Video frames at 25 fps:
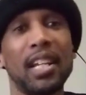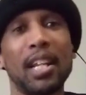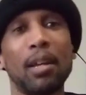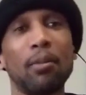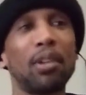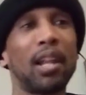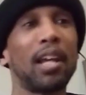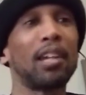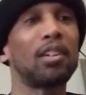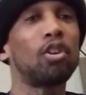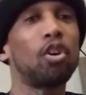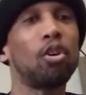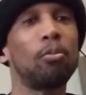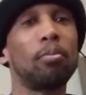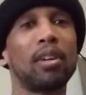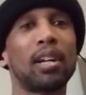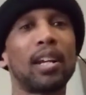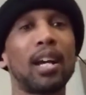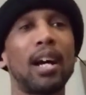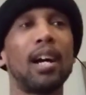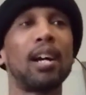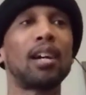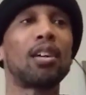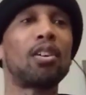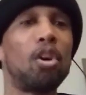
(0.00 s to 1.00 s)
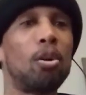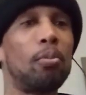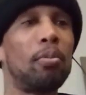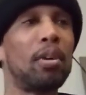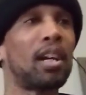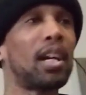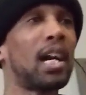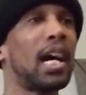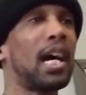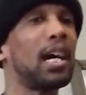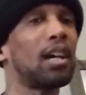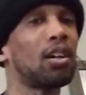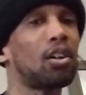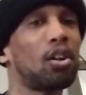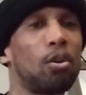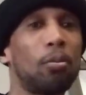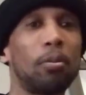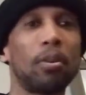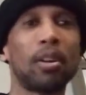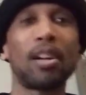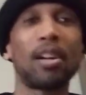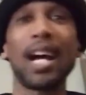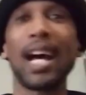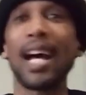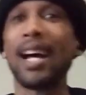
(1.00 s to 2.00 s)
And they were like Cobra Kai, Cobra Kai,
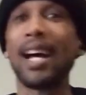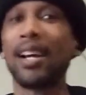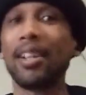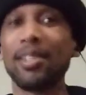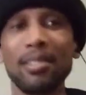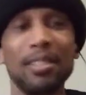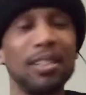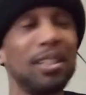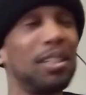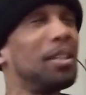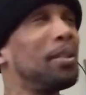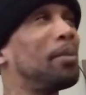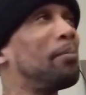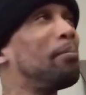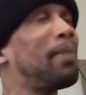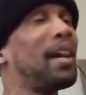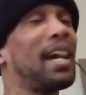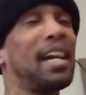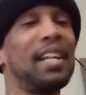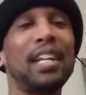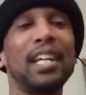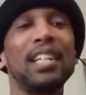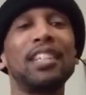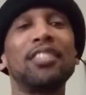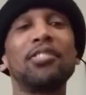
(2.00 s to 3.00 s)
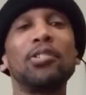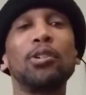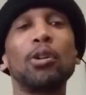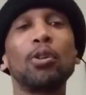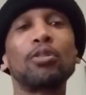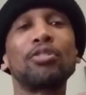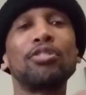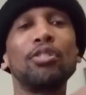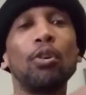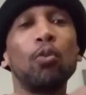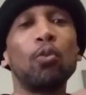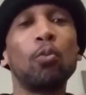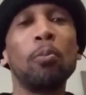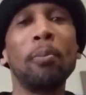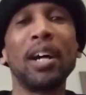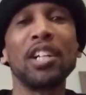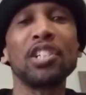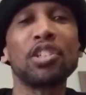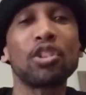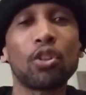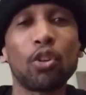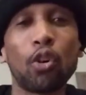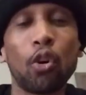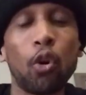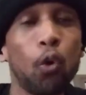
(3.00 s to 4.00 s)
Cobra Kai. Man, they just looked so
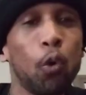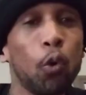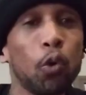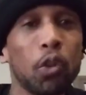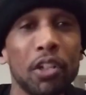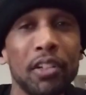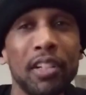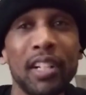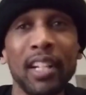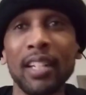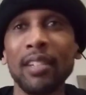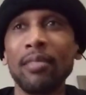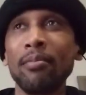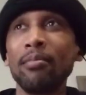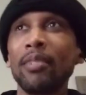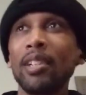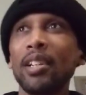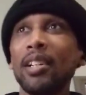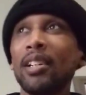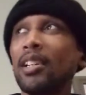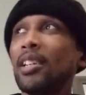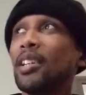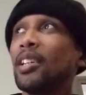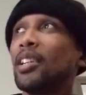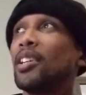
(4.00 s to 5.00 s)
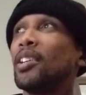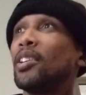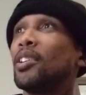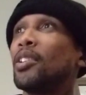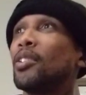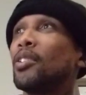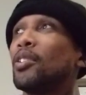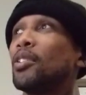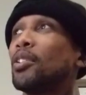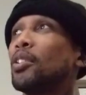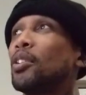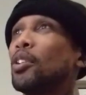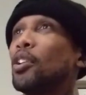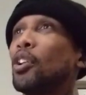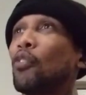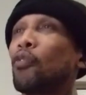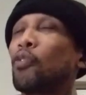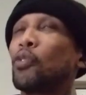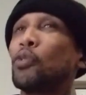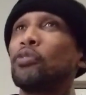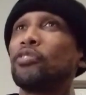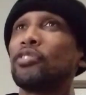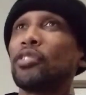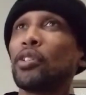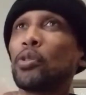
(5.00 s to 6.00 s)
much cooler than
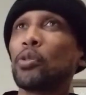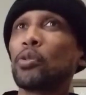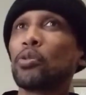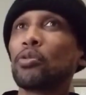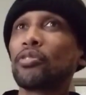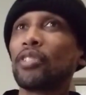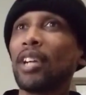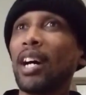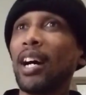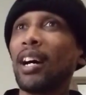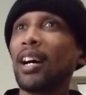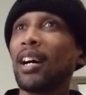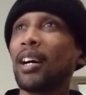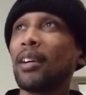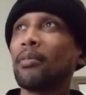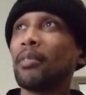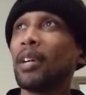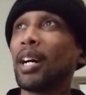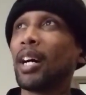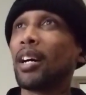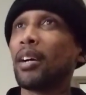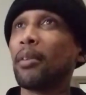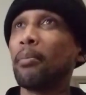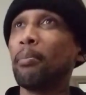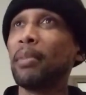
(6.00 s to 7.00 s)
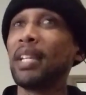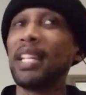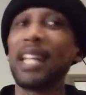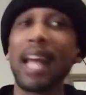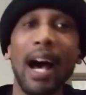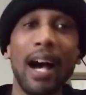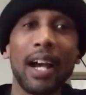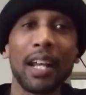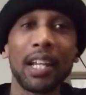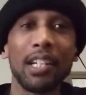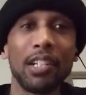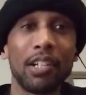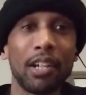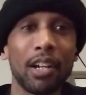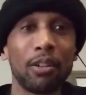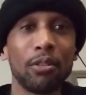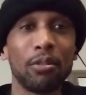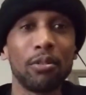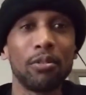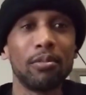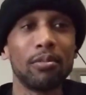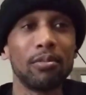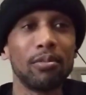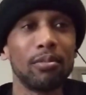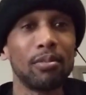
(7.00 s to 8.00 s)
LaRusso's uh, uh, Miyagi
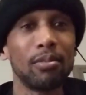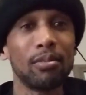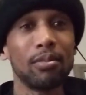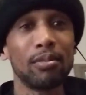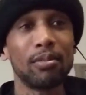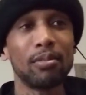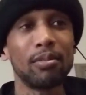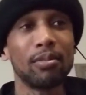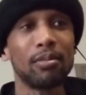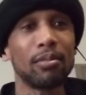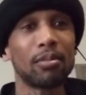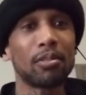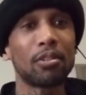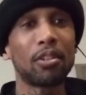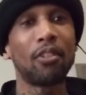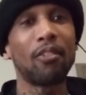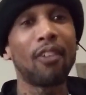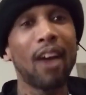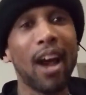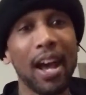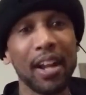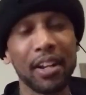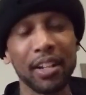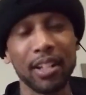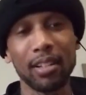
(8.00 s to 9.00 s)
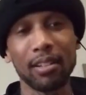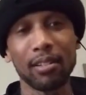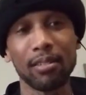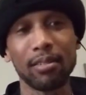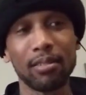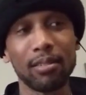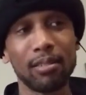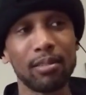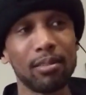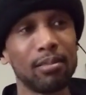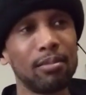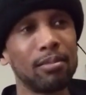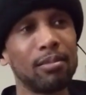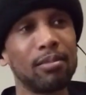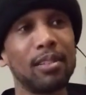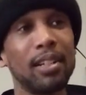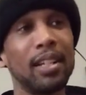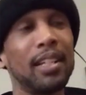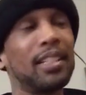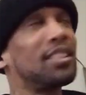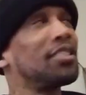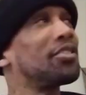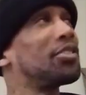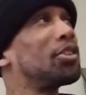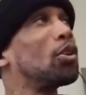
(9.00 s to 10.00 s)
Do karate.
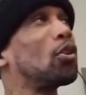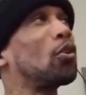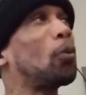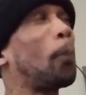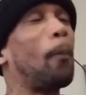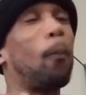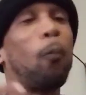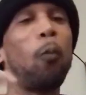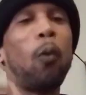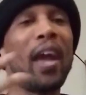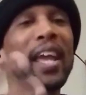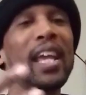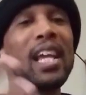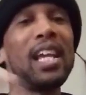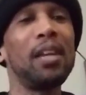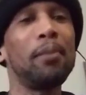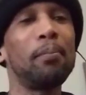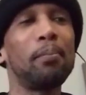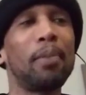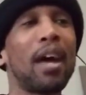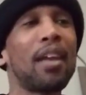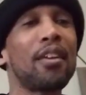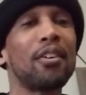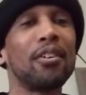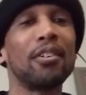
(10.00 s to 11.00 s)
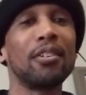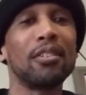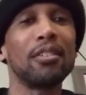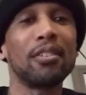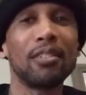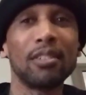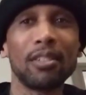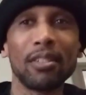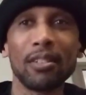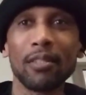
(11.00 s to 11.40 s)
It just looked way better.